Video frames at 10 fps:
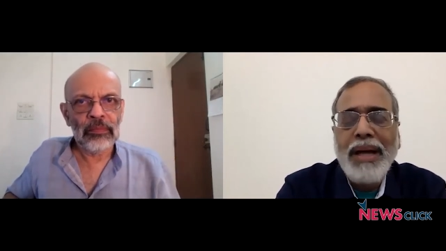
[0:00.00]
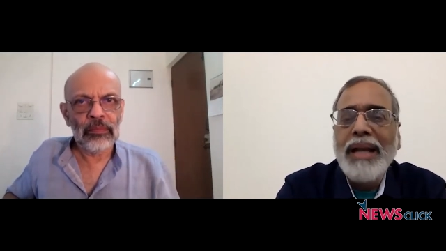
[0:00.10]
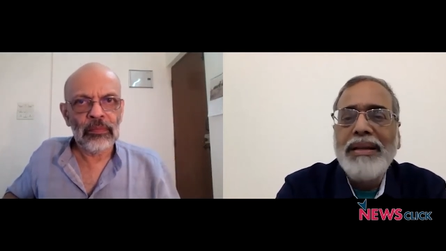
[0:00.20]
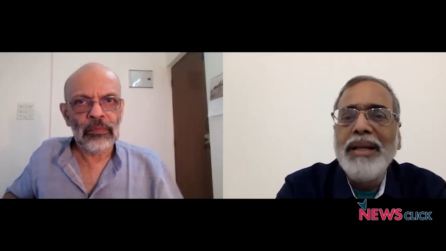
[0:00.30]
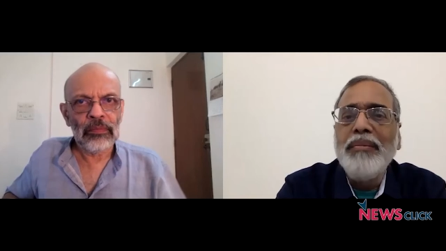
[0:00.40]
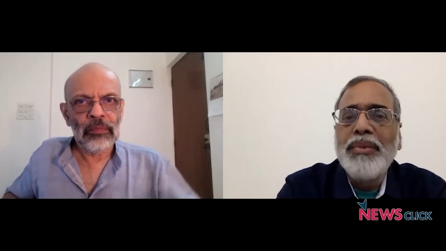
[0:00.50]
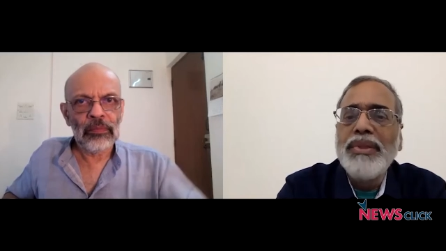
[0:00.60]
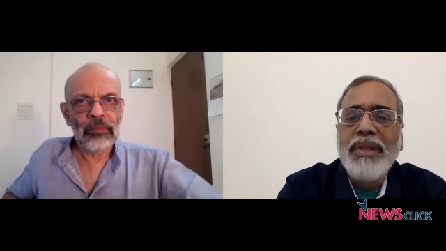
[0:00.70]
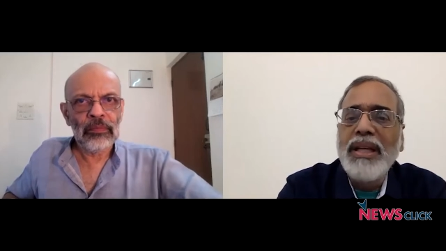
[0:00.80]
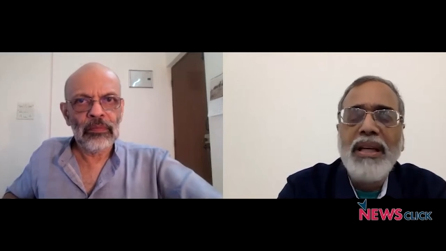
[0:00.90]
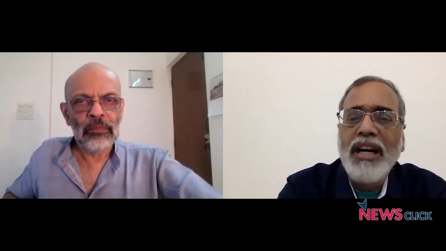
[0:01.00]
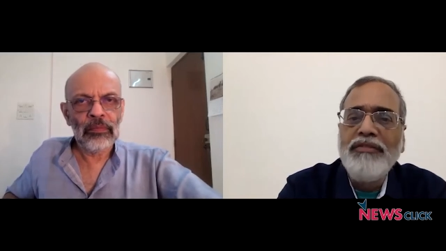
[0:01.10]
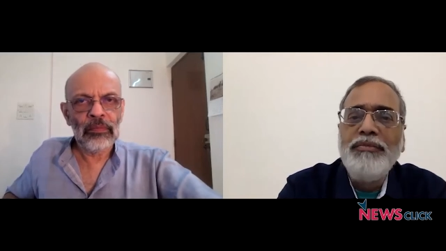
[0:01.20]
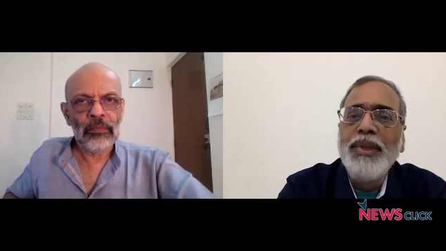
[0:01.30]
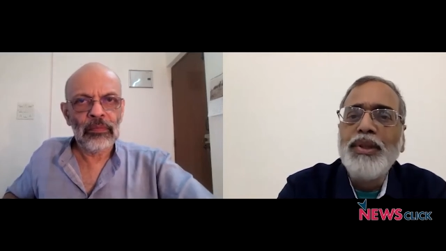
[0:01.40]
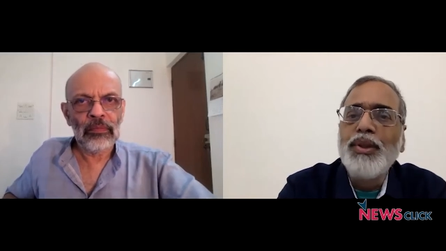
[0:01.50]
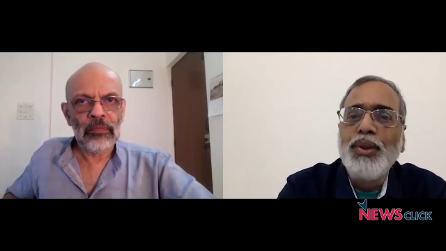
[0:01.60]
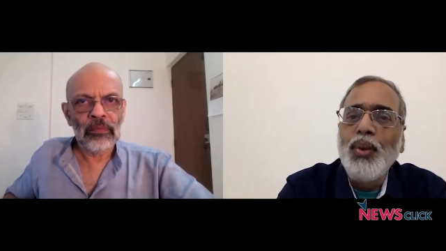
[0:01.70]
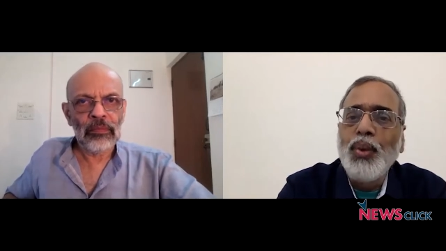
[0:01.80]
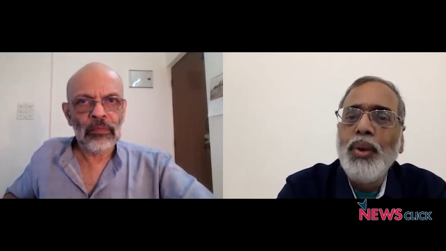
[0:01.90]
Speaker 1: attempt that governments
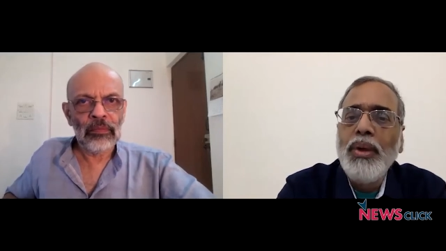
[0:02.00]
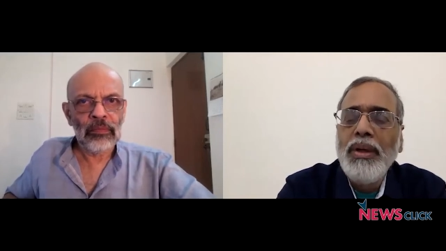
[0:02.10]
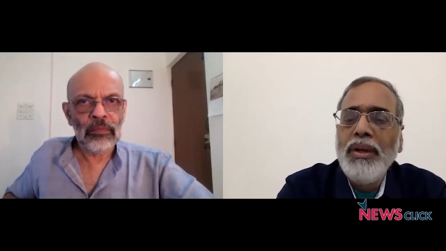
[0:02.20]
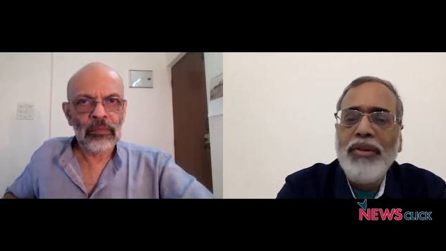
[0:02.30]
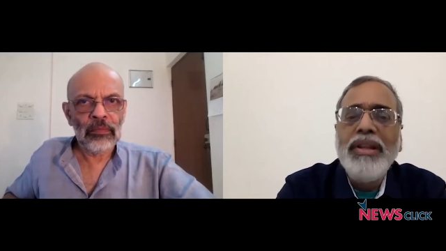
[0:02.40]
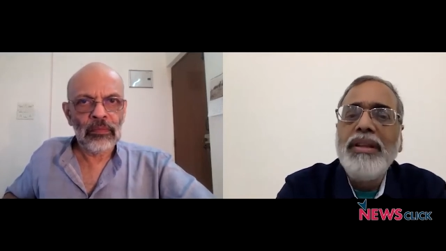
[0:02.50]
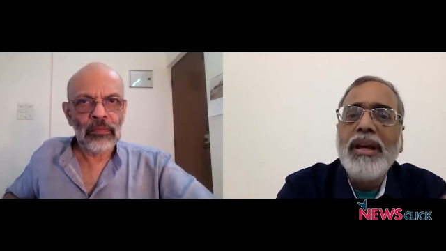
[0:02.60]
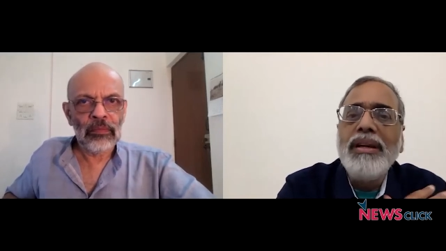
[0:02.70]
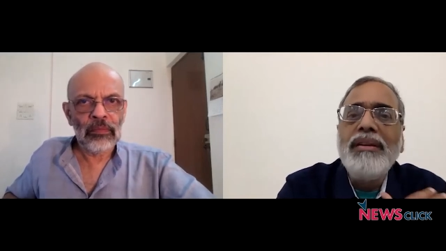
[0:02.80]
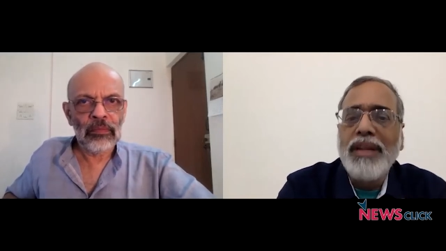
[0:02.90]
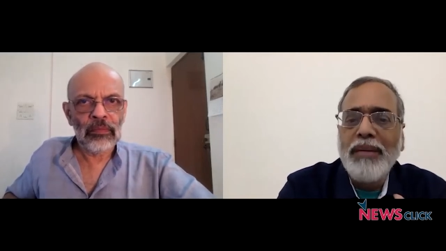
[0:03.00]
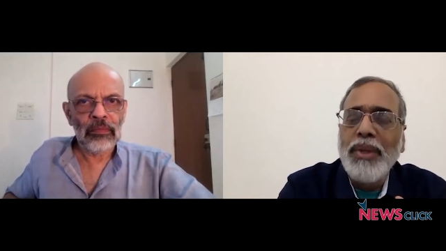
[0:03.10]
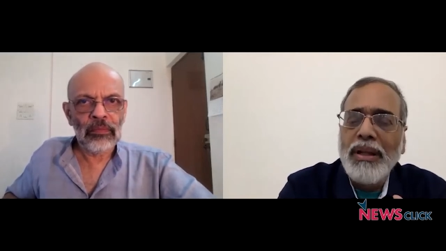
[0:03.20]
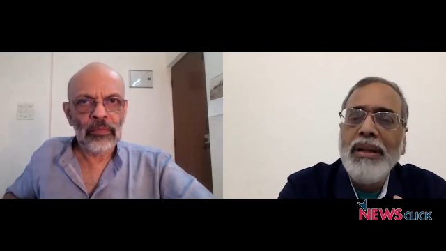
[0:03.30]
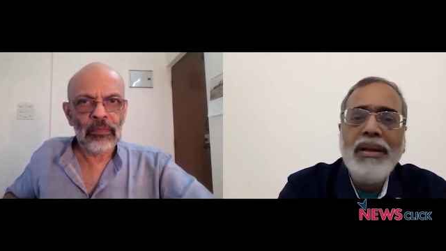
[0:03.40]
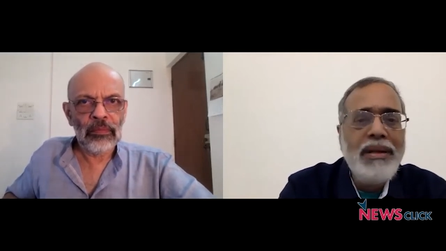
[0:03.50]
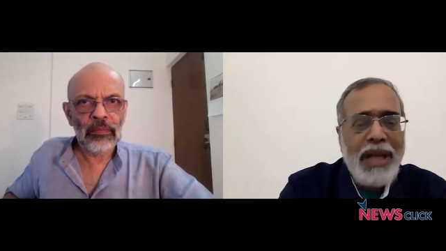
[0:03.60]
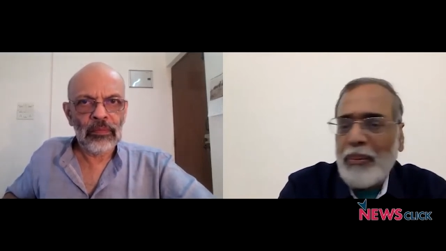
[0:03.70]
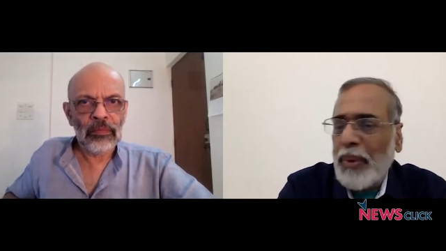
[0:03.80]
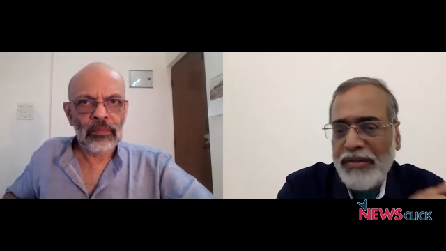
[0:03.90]
do when they're in trouble,
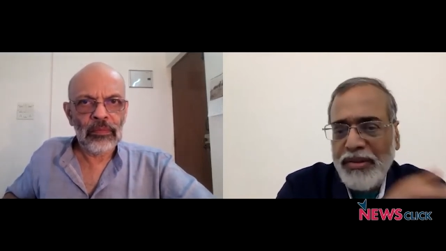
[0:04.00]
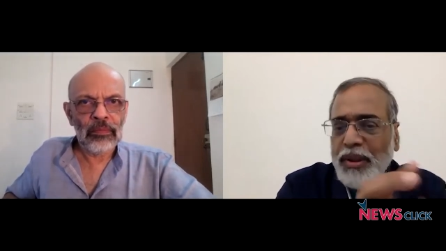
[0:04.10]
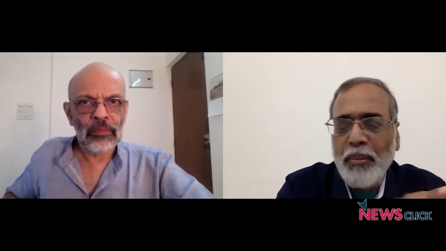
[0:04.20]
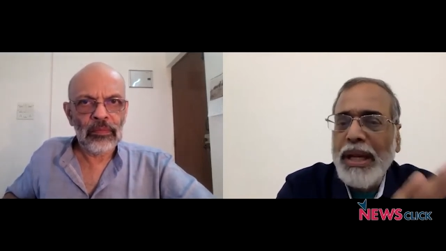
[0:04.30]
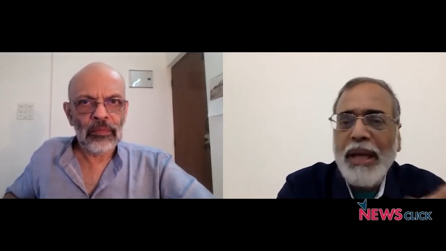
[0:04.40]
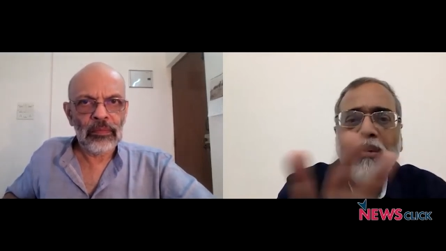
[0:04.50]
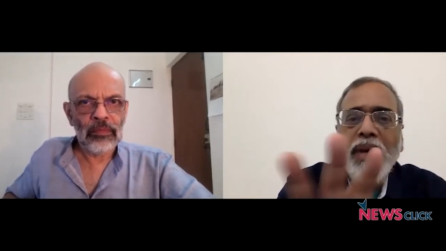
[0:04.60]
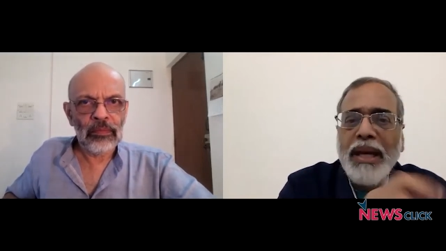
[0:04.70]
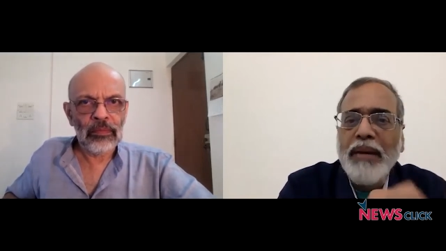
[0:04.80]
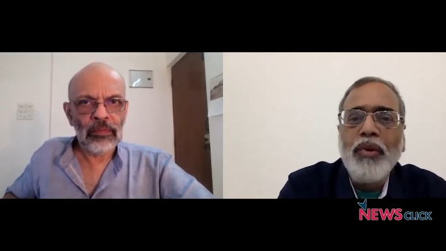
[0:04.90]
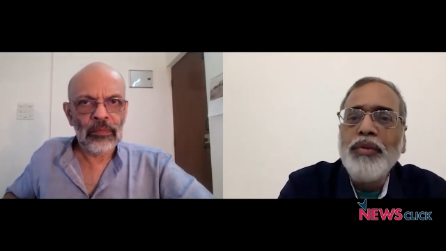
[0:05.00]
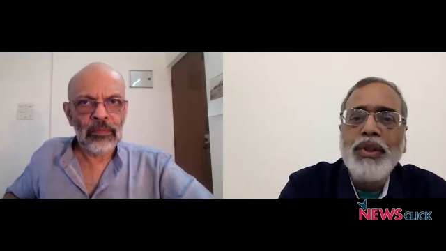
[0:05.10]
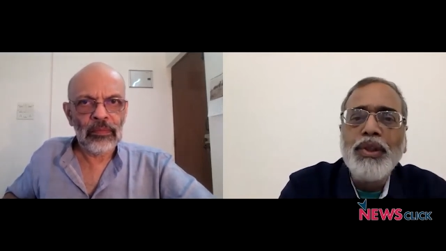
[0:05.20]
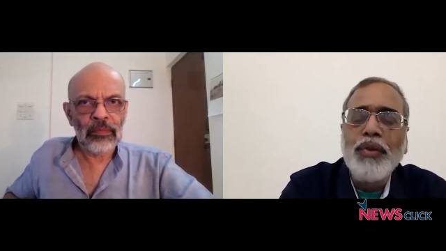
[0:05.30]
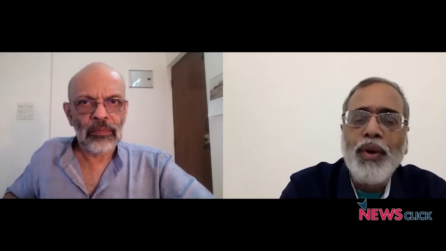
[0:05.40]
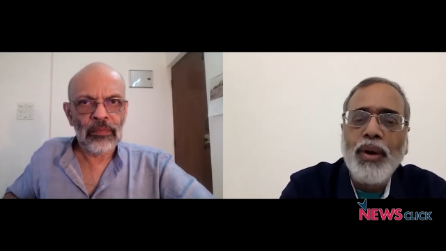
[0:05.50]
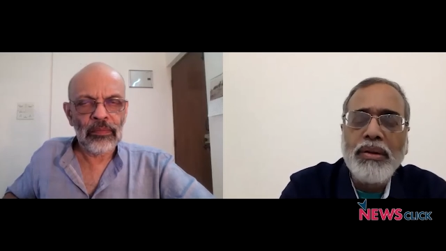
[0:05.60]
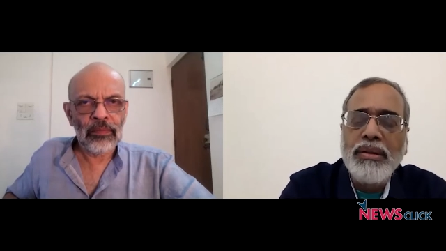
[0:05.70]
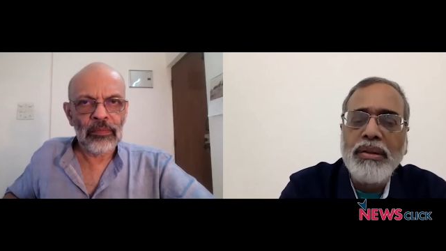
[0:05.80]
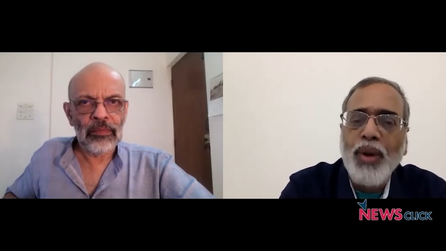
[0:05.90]
apart from the blame game, of which, of
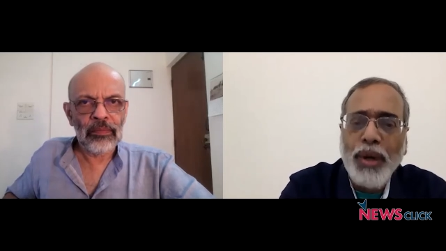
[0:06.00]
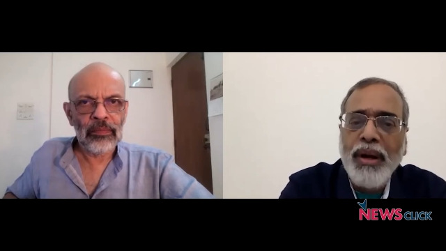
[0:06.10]
course, is going